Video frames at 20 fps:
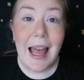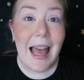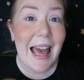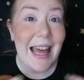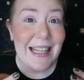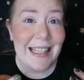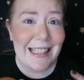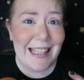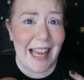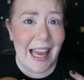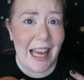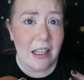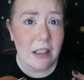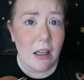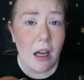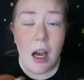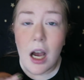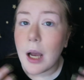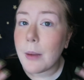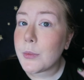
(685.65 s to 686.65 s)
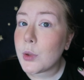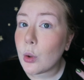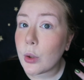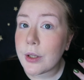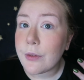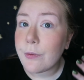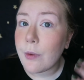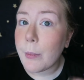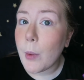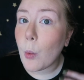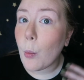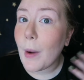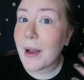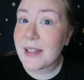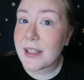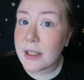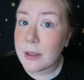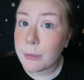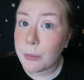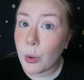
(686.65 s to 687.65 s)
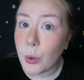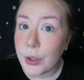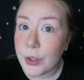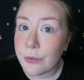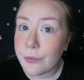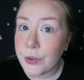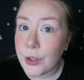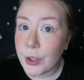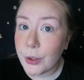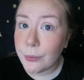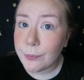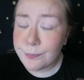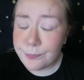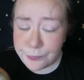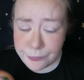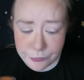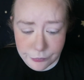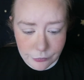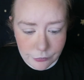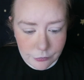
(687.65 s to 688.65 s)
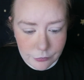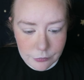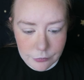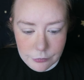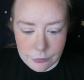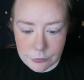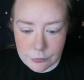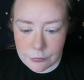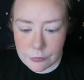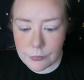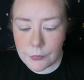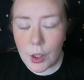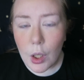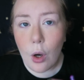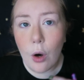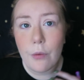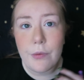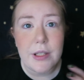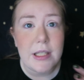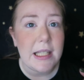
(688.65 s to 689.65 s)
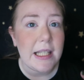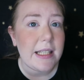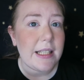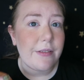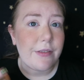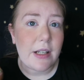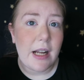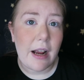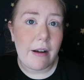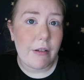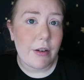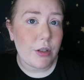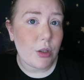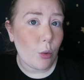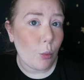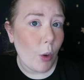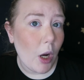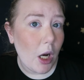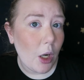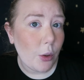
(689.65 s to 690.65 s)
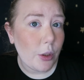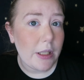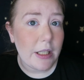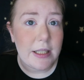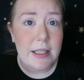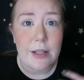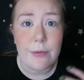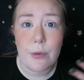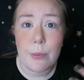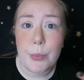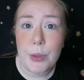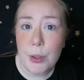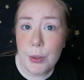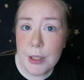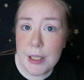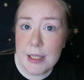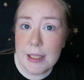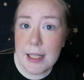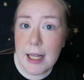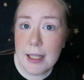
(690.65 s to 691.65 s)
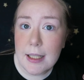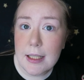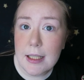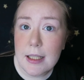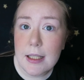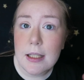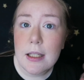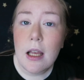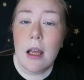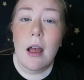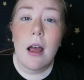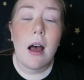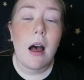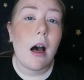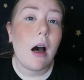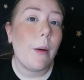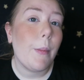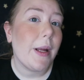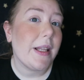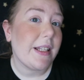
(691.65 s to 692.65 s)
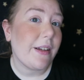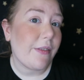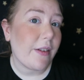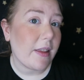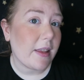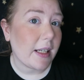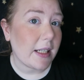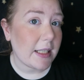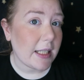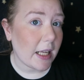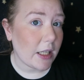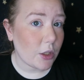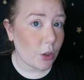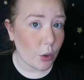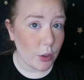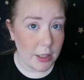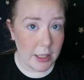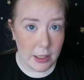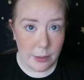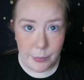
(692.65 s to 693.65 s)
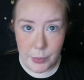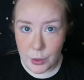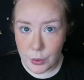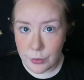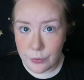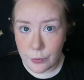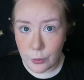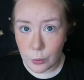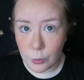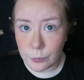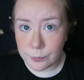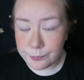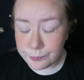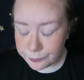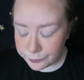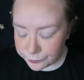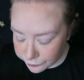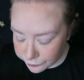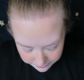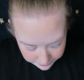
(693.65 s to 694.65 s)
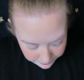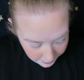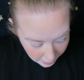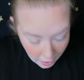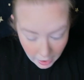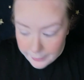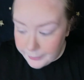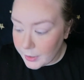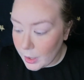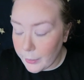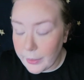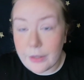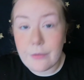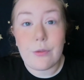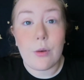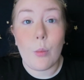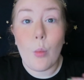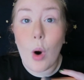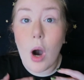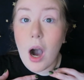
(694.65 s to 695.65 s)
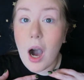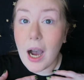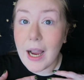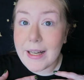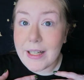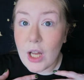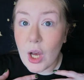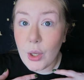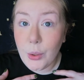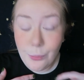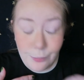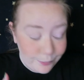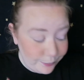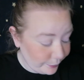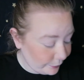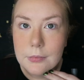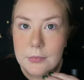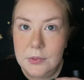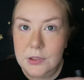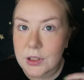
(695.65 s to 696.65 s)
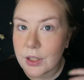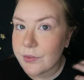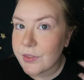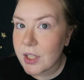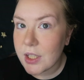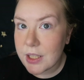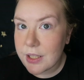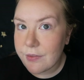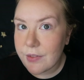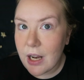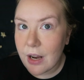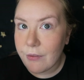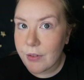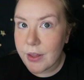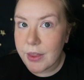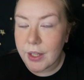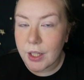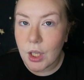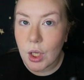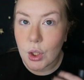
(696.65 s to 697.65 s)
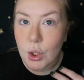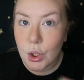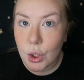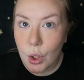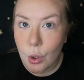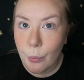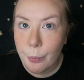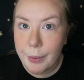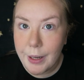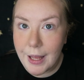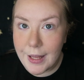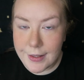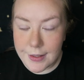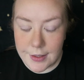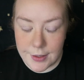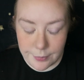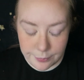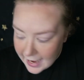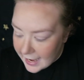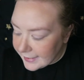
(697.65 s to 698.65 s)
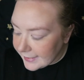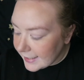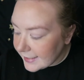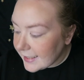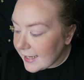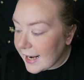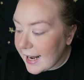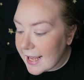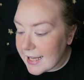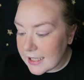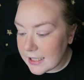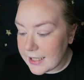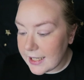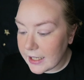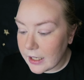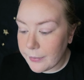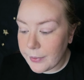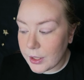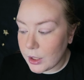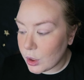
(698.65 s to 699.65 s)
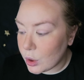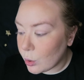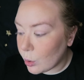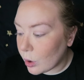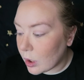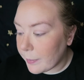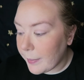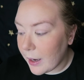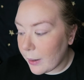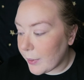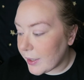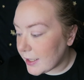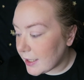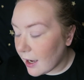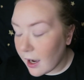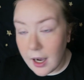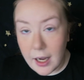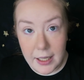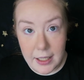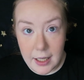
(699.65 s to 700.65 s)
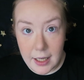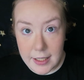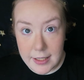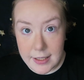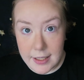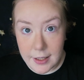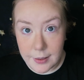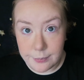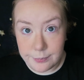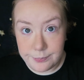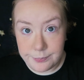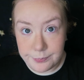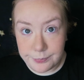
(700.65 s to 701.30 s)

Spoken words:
And again, I'm talking from a Western point of view. Obviously in different areas of the world there's different beauty standards and different things that is considered beautiful, but I'm going from what I know. So I've just given everything a good old blend. And then the last thing I'm going to talk about is highlighter.